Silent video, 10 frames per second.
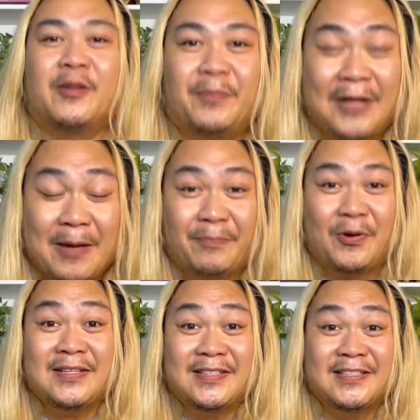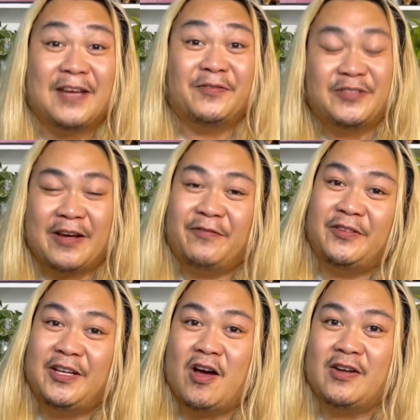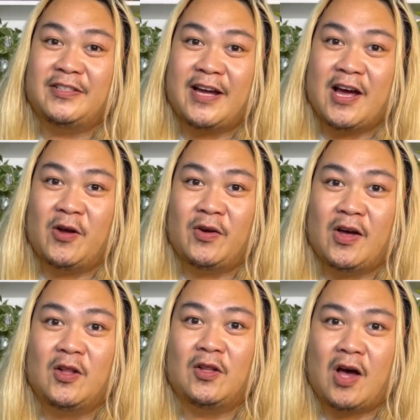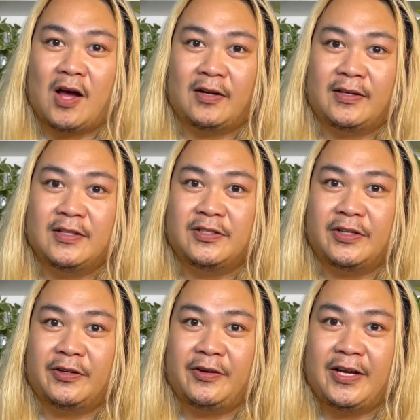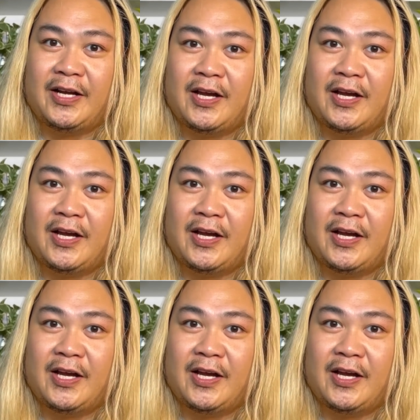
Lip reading: The plant prices have definitely gone down a lot, considering